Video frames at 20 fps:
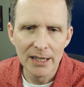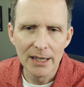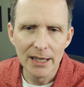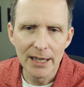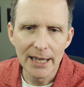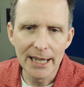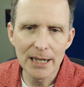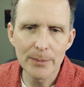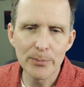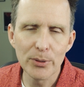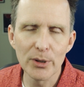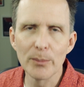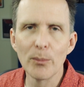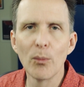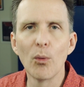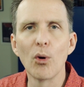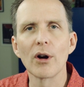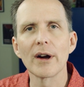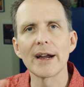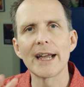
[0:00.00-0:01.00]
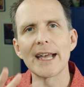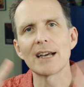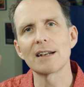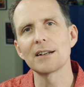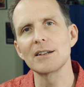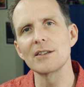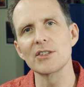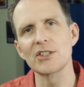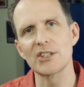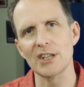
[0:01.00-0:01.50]
And I put more
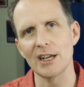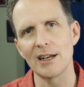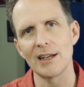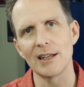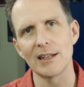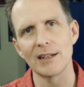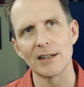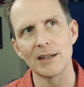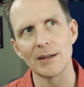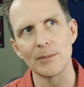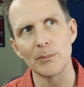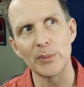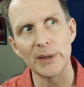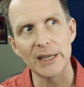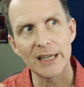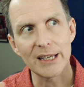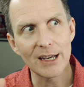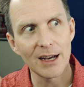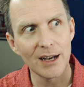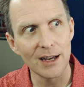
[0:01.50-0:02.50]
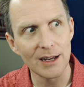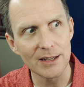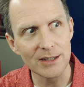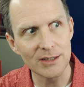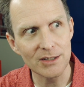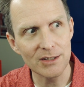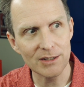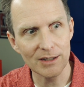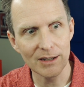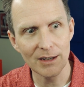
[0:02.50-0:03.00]
handles on
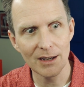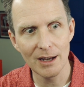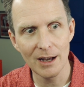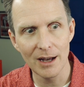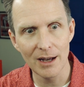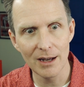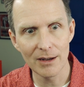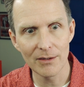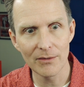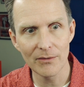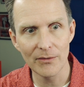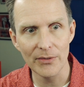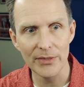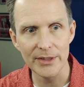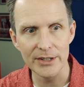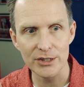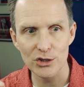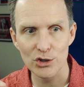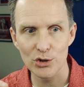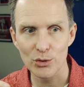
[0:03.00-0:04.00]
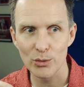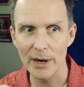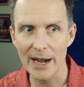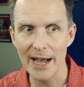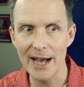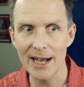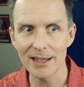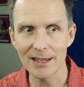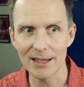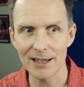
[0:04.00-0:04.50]
because of the
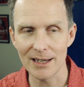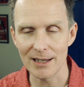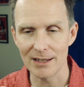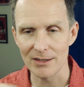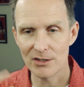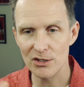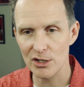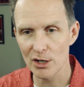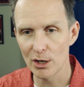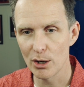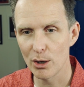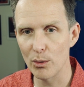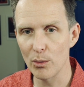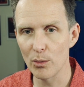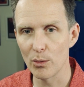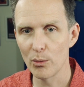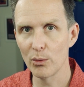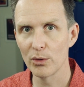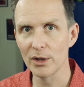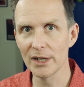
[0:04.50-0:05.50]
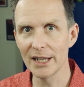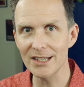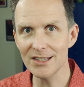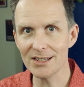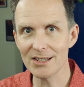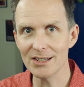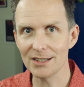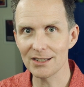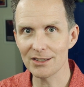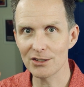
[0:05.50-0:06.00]
tracking. So
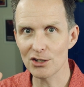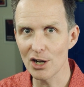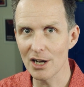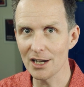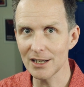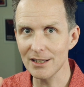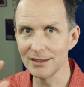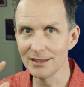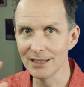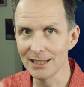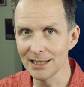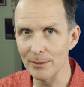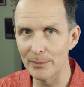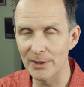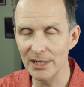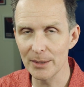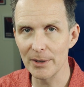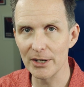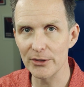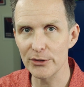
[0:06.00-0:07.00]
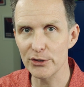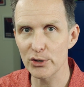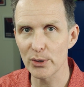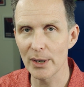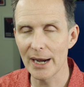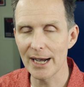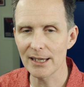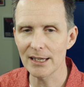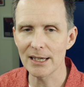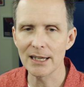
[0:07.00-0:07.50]
let's talk a little bit about the
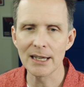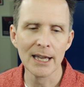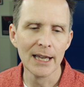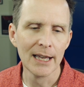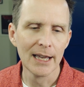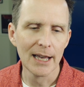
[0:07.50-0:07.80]
tracking.